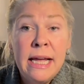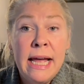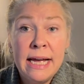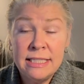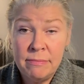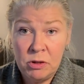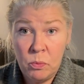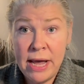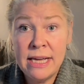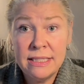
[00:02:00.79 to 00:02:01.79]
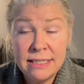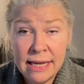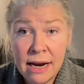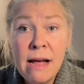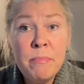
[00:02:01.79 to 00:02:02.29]
except the way it's set
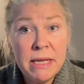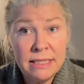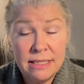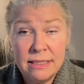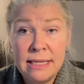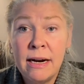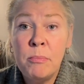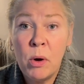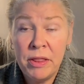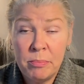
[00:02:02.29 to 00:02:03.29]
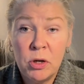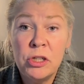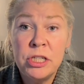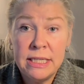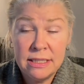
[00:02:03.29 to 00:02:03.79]
up is it's set up while the
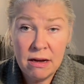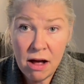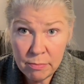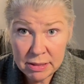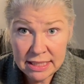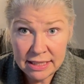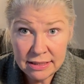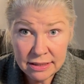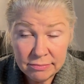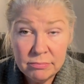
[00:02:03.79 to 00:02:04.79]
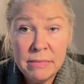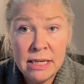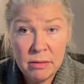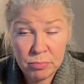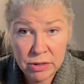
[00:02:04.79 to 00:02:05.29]
person is competent, meaning
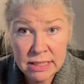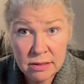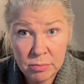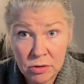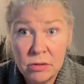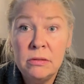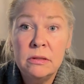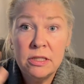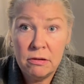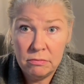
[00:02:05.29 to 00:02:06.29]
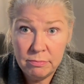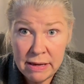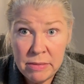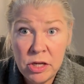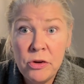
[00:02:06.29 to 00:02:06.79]
the principal. So
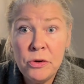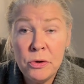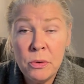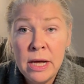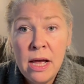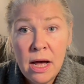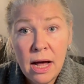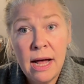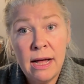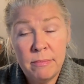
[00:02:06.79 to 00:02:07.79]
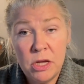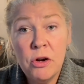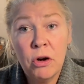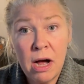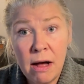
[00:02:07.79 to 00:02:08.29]
maybe you're
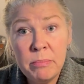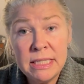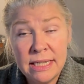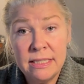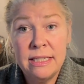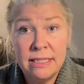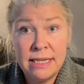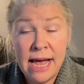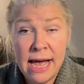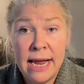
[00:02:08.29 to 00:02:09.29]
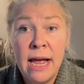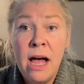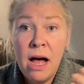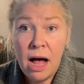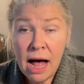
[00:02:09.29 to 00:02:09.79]
competent to say,
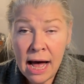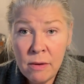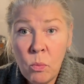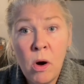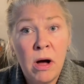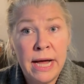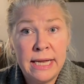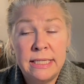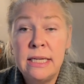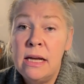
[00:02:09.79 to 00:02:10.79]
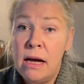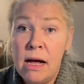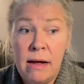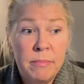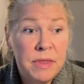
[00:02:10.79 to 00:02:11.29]
I want
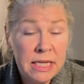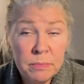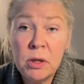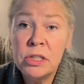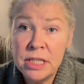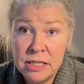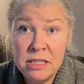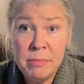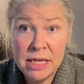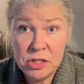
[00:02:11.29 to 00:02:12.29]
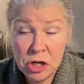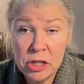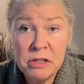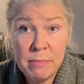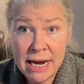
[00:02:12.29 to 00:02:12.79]
this person to be in
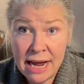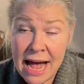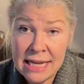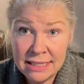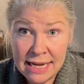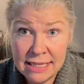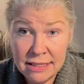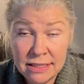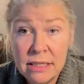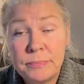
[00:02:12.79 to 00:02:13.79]
charge of my assets.